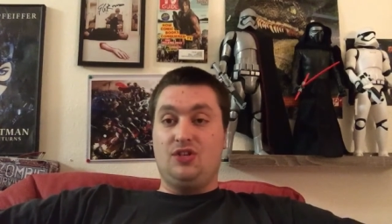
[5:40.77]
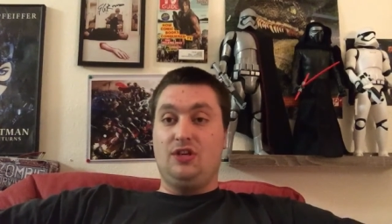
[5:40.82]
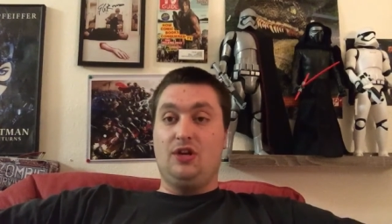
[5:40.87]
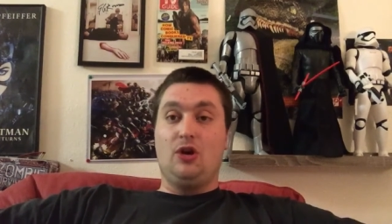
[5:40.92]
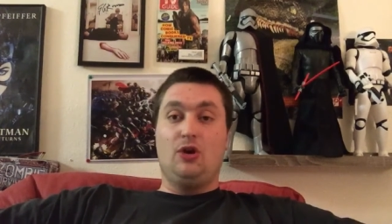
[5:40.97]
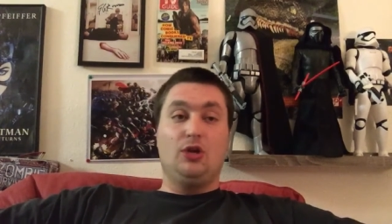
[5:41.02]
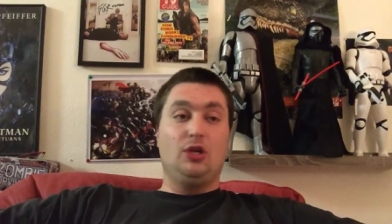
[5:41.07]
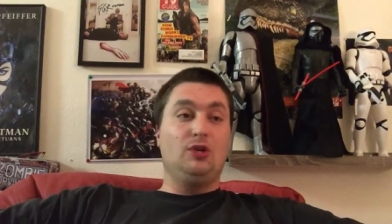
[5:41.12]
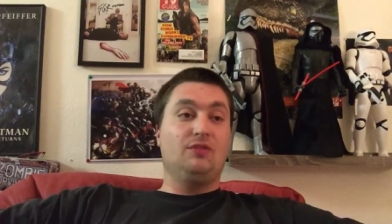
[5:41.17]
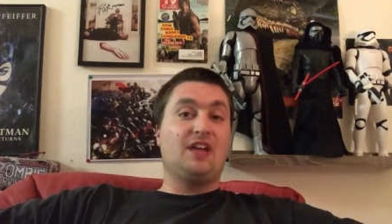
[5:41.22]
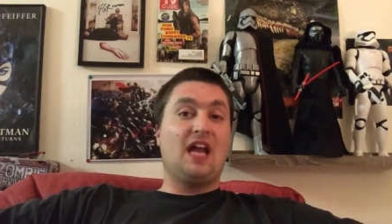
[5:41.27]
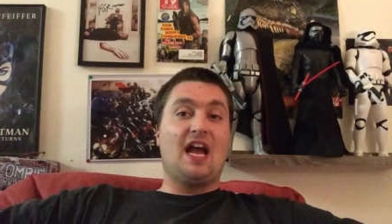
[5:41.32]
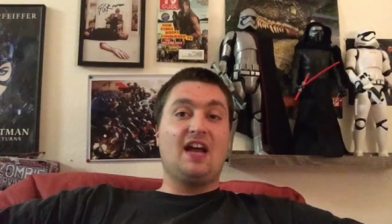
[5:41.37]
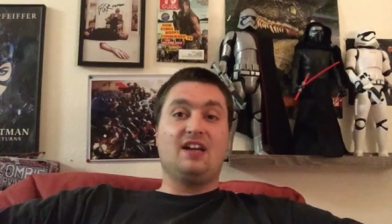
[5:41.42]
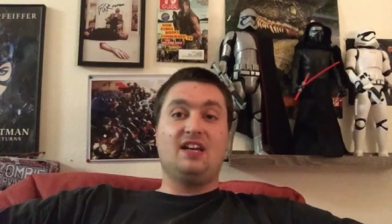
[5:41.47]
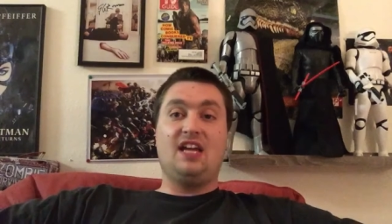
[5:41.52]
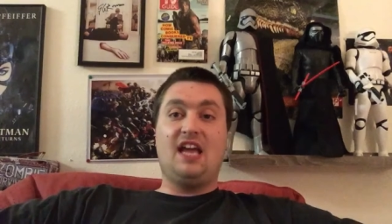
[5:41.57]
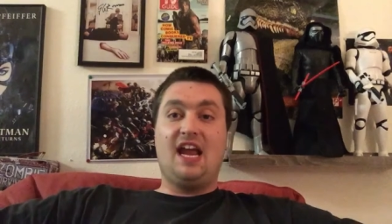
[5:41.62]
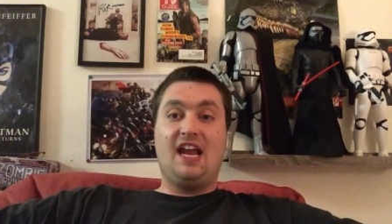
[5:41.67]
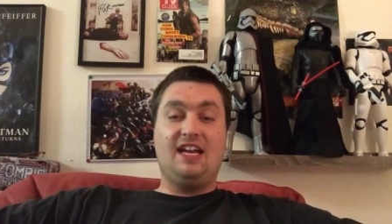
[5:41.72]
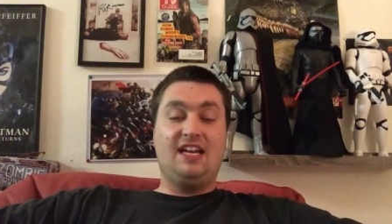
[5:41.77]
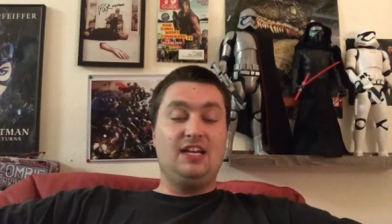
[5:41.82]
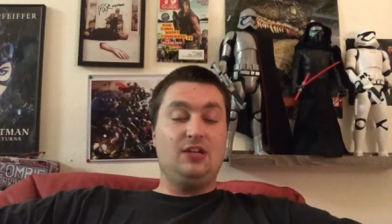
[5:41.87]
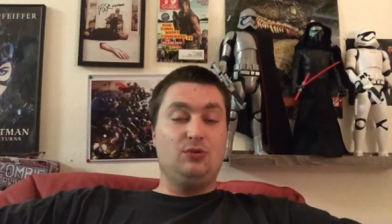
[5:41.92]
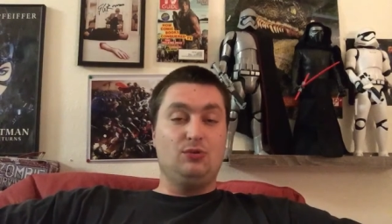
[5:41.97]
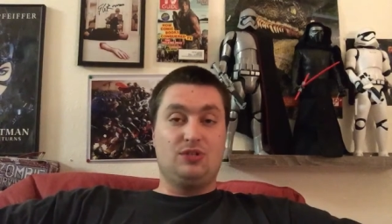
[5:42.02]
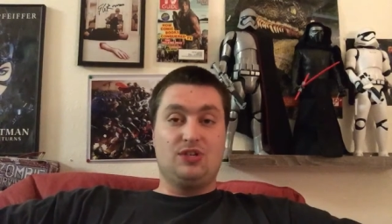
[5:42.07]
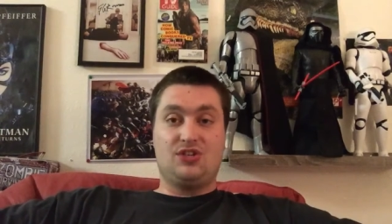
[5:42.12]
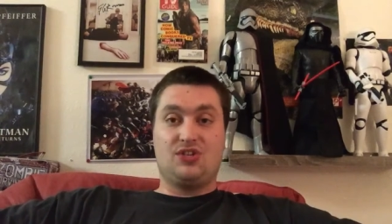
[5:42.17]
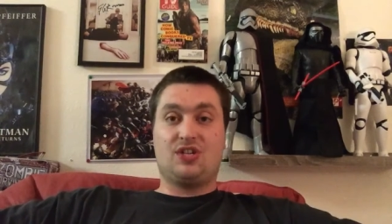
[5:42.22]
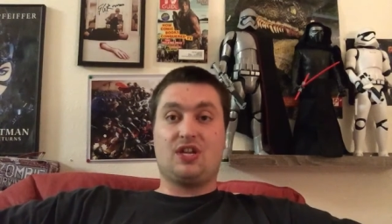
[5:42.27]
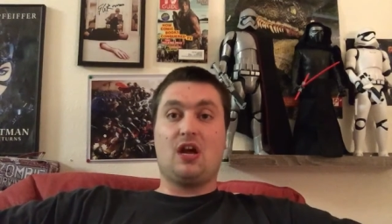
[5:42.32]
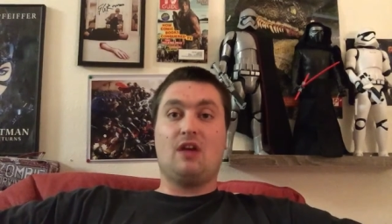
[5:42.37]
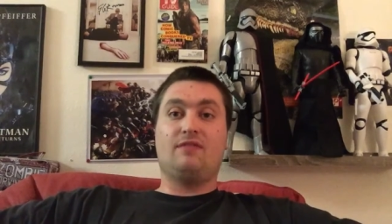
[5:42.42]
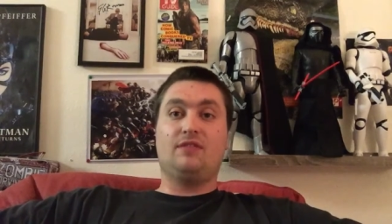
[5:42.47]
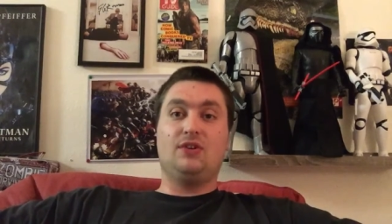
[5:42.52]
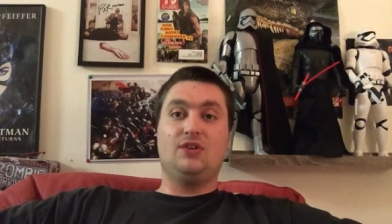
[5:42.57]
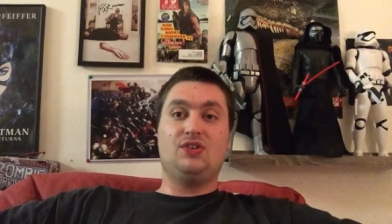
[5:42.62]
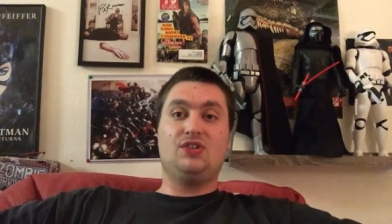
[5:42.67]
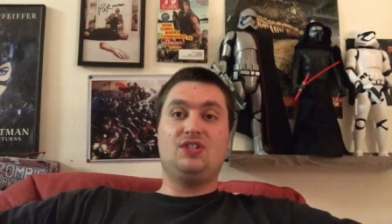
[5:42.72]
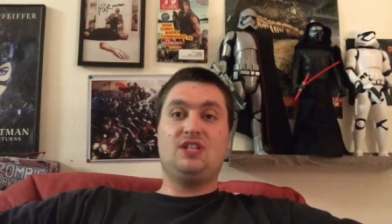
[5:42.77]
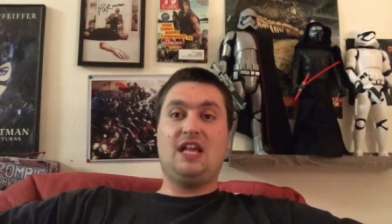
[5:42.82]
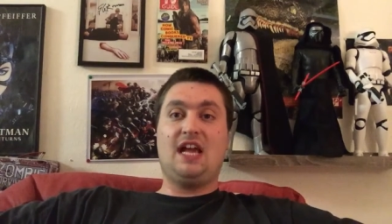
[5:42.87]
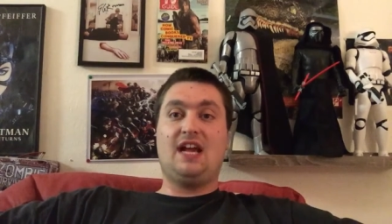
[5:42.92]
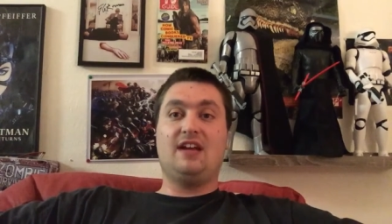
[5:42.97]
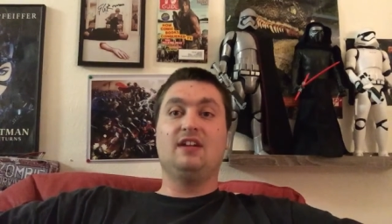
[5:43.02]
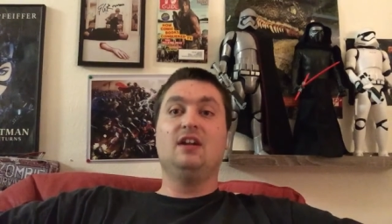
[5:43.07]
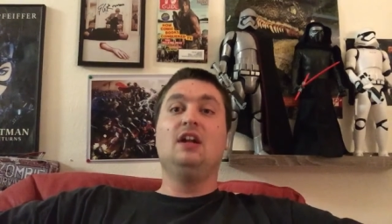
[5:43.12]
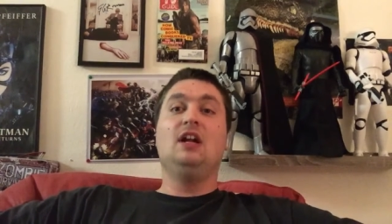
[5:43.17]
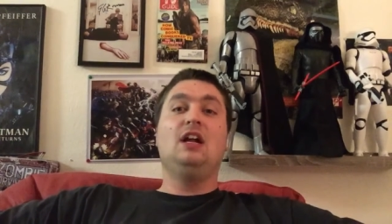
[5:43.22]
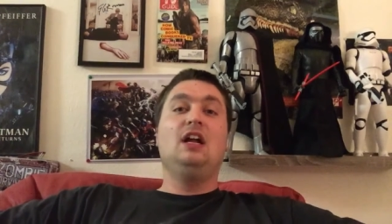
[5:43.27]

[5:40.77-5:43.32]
You know, you've got Katie who discovers that